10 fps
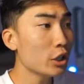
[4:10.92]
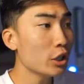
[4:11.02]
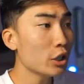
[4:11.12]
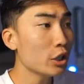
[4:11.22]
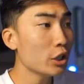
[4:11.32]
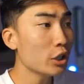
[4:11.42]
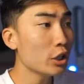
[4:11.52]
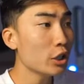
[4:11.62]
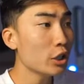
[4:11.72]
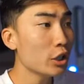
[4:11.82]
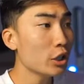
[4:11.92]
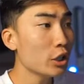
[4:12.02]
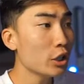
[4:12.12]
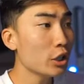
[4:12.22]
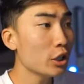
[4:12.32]

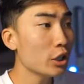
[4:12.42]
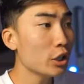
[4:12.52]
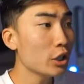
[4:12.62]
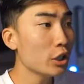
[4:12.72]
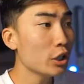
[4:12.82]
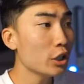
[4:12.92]
[no speech]